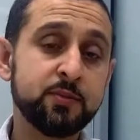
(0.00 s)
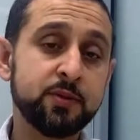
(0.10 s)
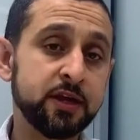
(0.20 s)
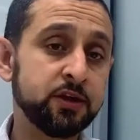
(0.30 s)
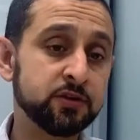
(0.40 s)

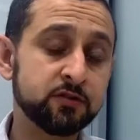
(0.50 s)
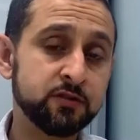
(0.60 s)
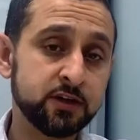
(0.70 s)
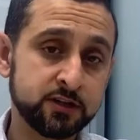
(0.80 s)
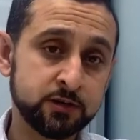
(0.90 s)
but they couldn't
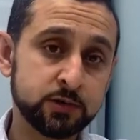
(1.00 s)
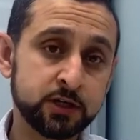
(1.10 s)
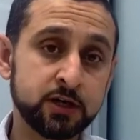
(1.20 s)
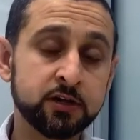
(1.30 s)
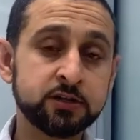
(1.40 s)
find any
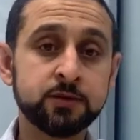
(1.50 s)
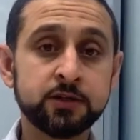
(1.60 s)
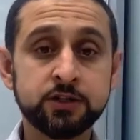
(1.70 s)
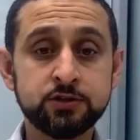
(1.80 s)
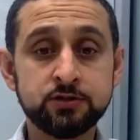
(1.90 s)
work.
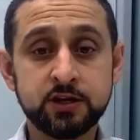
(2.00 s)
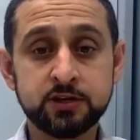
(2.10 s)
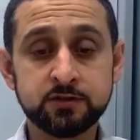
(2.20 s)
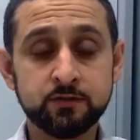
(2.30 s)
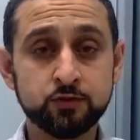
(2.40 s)
Ultimately in
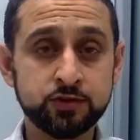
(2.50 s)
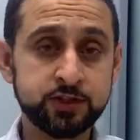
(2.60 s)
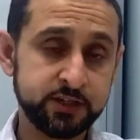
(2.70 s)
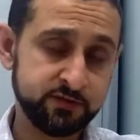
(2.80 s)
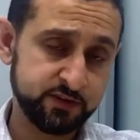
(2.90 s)

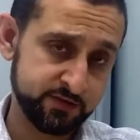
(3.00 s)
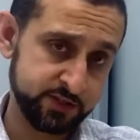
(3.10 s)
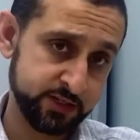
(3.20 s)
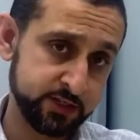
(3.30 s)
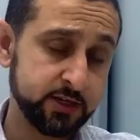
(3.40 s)

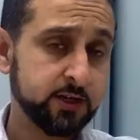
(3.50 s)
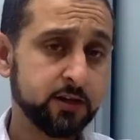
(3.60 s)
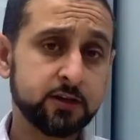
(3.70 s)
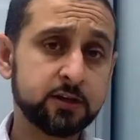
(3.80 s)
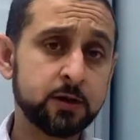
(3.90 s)
2014-15,
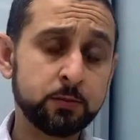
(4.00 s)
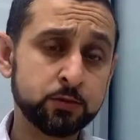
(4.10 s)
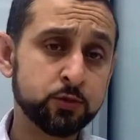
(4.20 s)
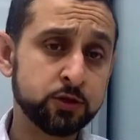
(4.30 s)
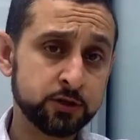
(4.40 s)
the company
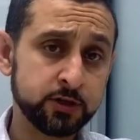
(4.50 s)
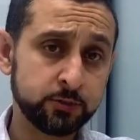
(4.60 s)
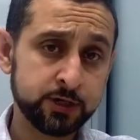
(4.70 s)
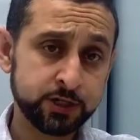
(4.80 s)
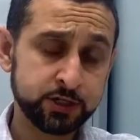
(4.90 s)
was put into
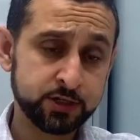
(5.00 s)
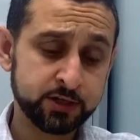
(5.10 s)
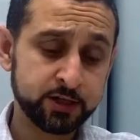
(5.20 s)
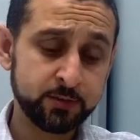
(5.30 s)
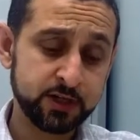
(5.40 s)
liquidation.
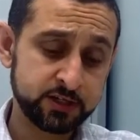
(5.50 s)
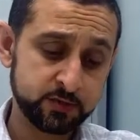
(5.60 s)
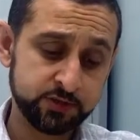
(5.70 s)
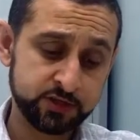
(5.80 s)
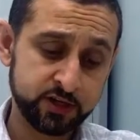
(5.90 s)
The company had
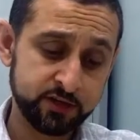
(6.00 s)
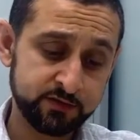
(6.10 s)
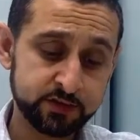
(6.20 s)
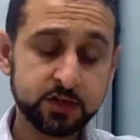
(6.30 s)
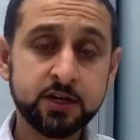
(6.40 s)
some
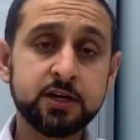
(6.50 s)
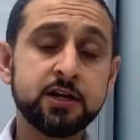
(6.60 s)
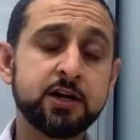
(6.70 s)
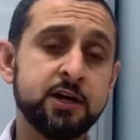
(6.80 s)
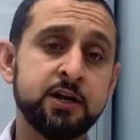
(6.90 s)
reserves.
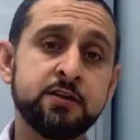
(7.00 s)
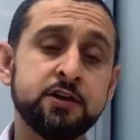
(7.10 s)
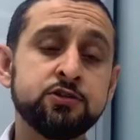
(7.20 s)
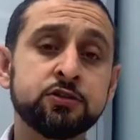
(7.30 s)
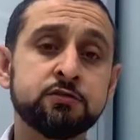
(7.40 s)

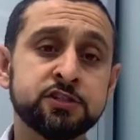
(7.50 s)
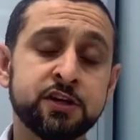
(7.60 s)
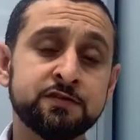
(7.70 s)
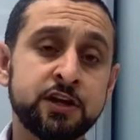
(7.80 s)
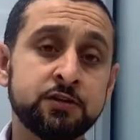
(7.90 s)
They took the
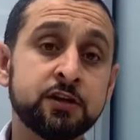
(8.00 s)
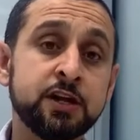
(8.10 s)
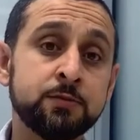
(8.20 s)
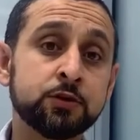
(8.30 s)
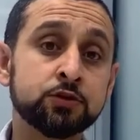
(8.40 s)
reserves out,
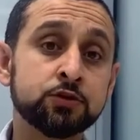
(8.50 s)
claiming